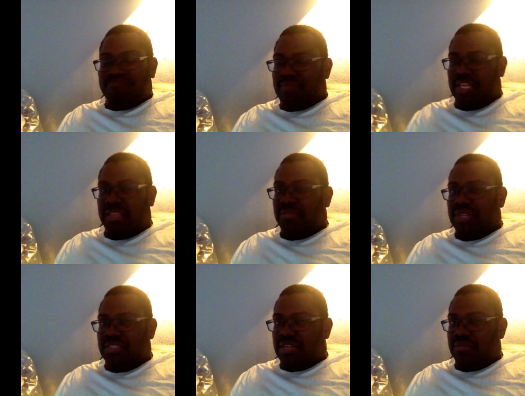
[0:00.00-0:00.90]
not the
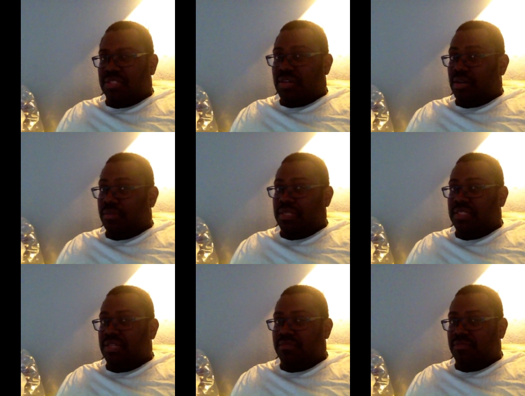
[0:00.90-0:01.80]
best time to be talking about
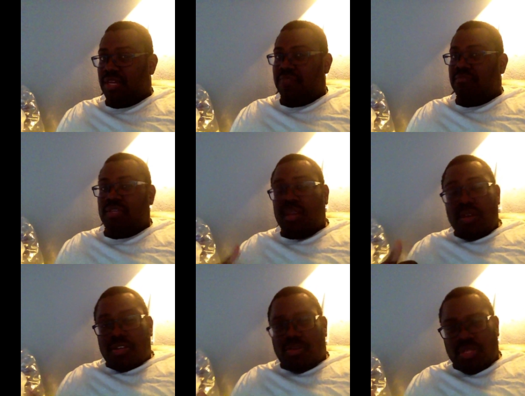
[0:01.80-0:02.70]
that. Okay,
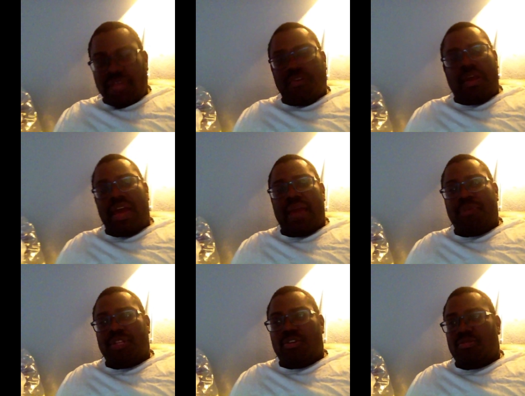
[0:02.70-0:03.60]
so we'll leave on a happy
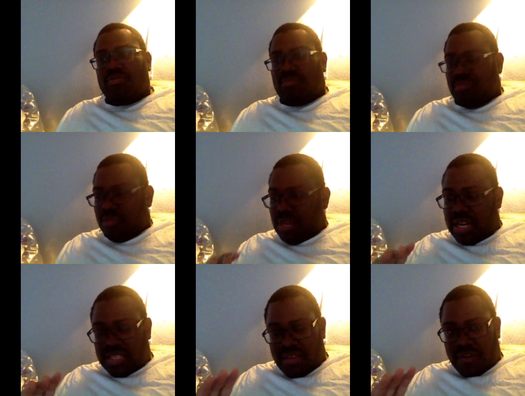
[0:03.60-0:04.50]
note.
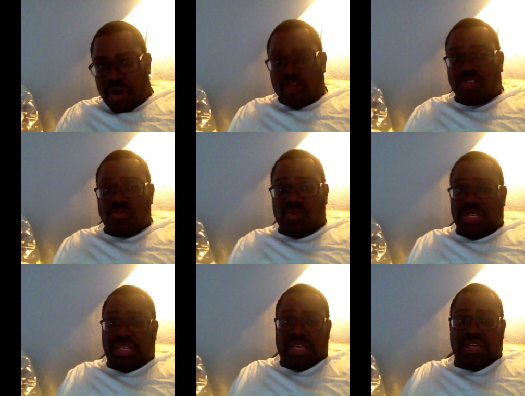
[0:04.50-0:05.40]
Guys, have an awesome
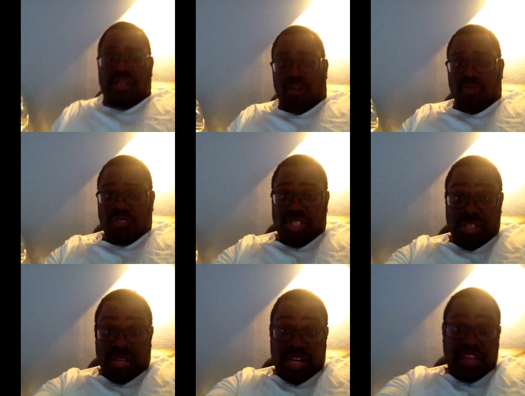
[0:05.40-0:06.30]
weekend. Hope to see you
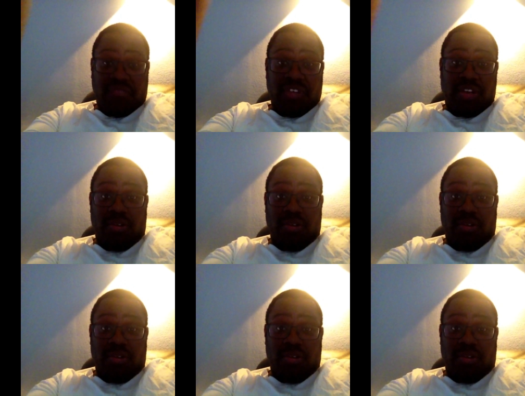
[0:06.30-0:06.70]
in the next video.